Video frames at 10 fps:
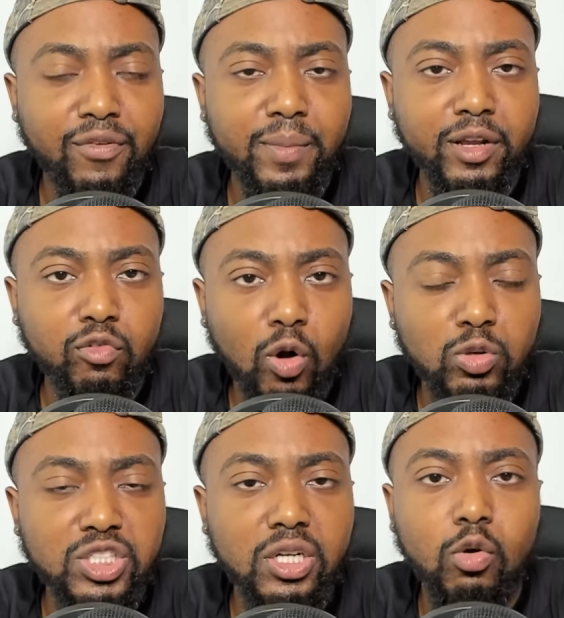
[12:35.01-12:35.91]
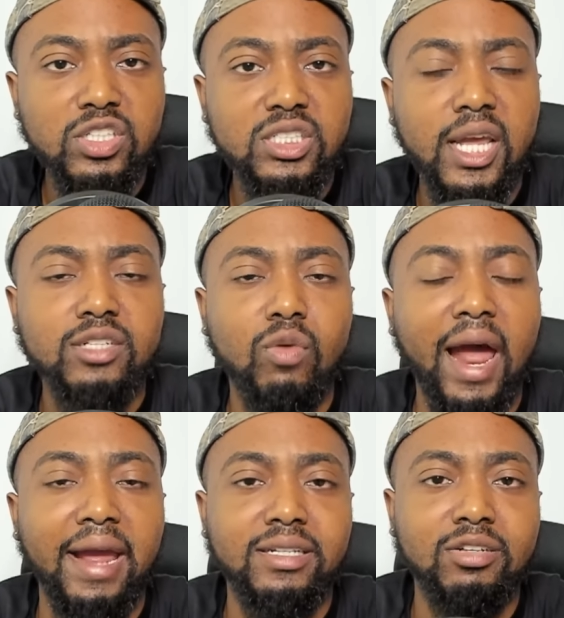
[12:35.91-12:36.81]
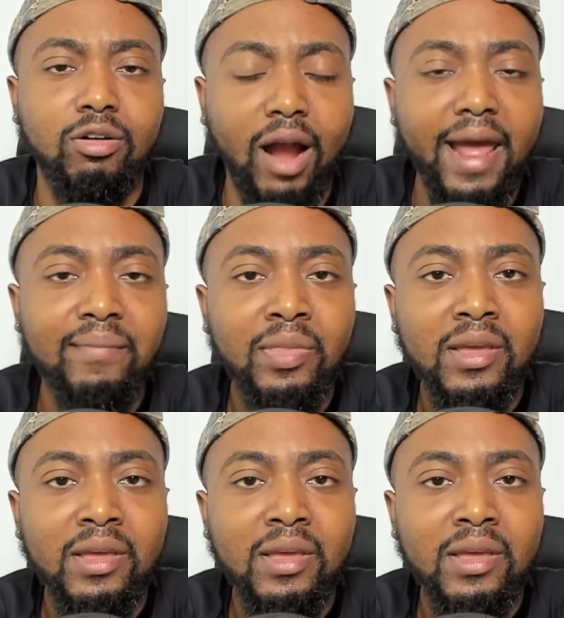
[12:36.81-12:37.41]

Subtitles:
From encroaching on states' rights, right?